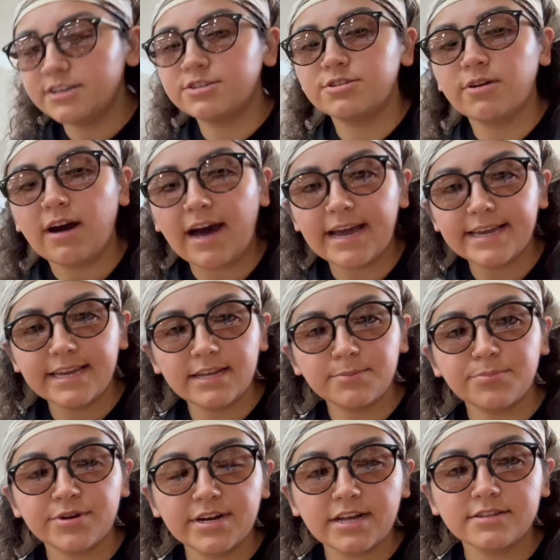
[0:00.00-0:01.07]
so I can
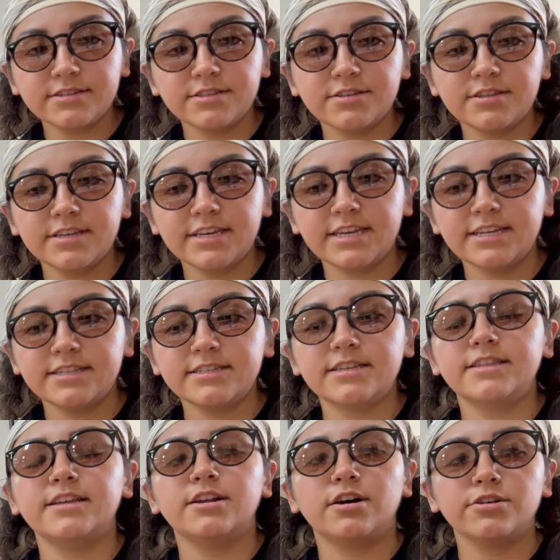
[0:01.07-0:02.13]
pronounce it to the kids, and
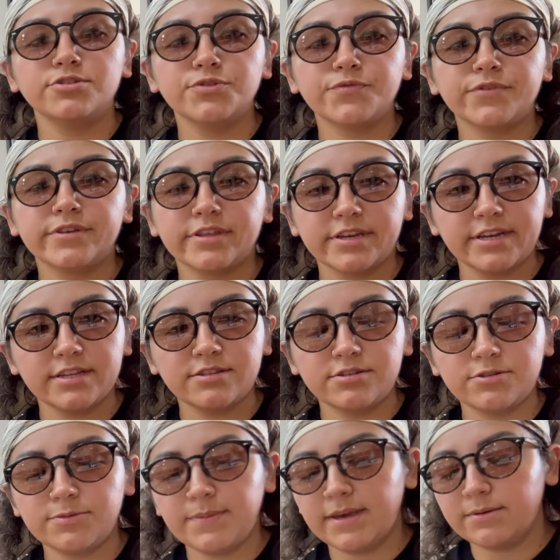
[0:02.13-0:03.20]
then also for the kids
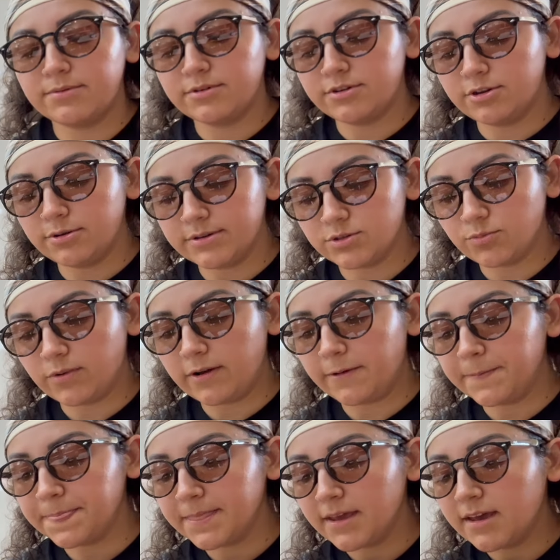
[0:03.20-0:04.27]
to be able to know as well.
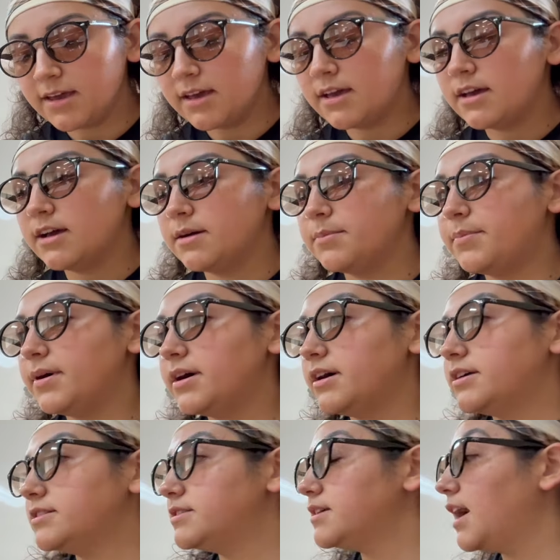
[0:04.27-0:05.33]

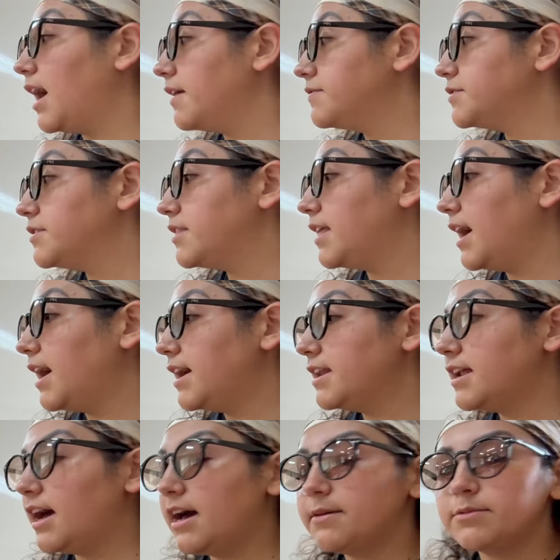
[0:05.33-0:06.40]
But after that,
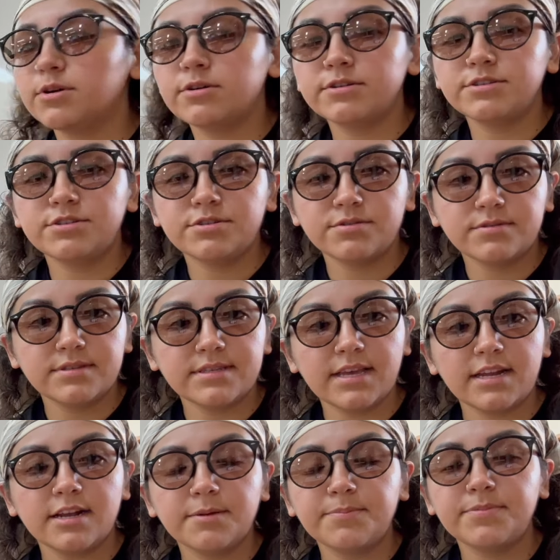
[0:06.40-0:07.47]
I'm going to set
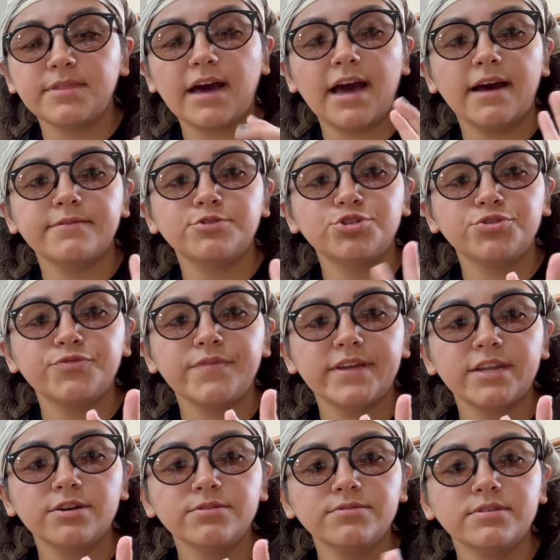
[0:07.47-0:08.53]
up, I have 2
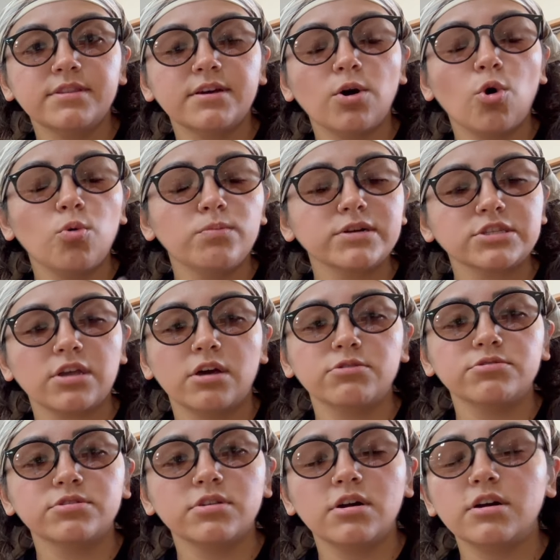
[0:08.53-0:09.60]
videos, the Old MacDonald
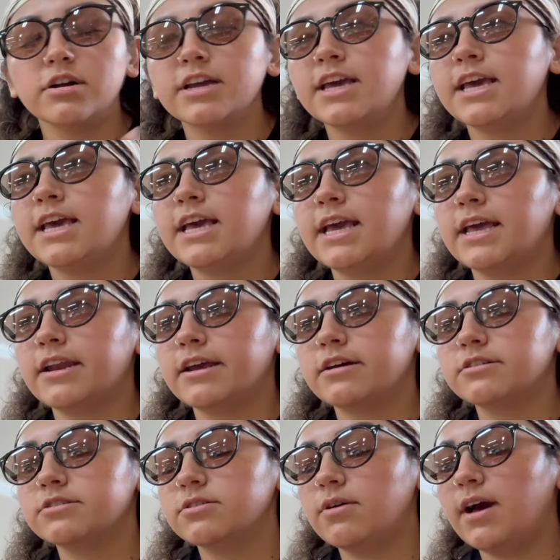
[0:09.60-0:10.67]
song, and I
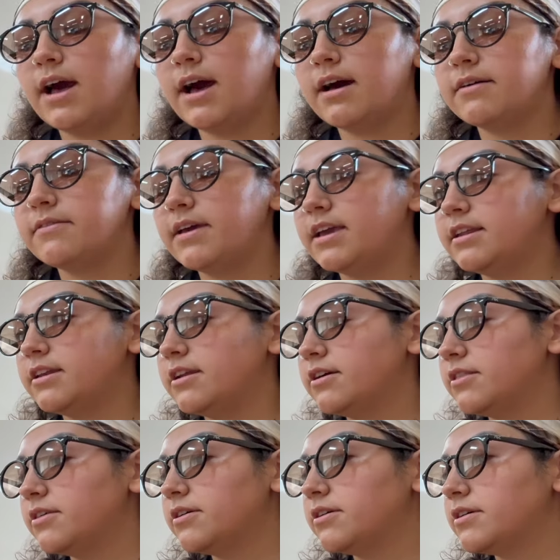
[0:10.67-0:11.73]
also have
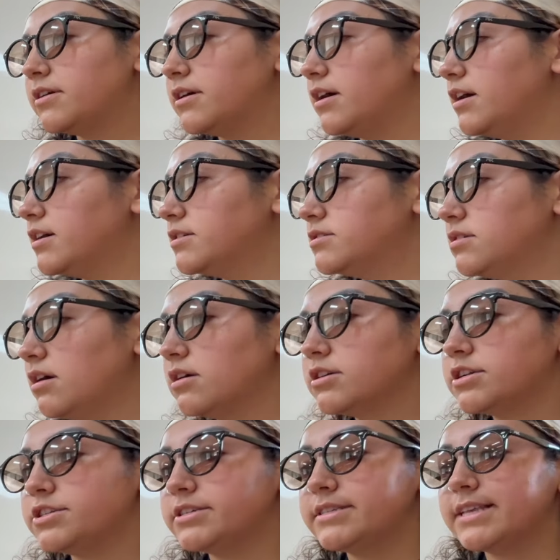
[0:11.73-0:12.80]
another song that
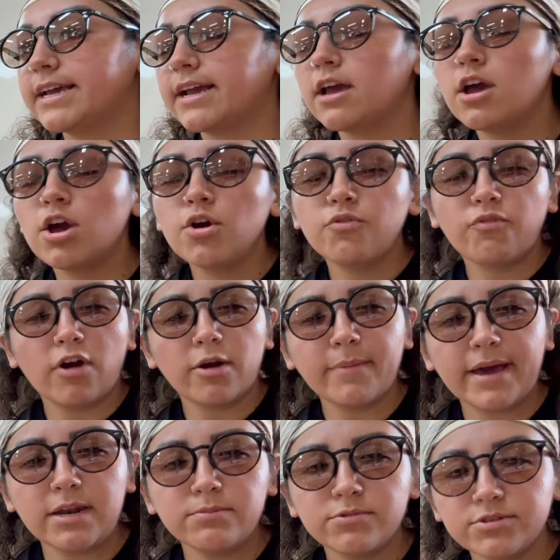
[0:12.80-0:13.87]
just like farm
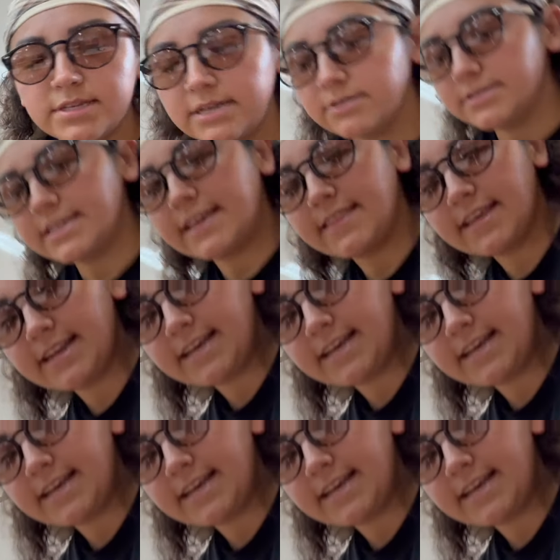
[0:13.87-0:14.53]
animal sounds. And then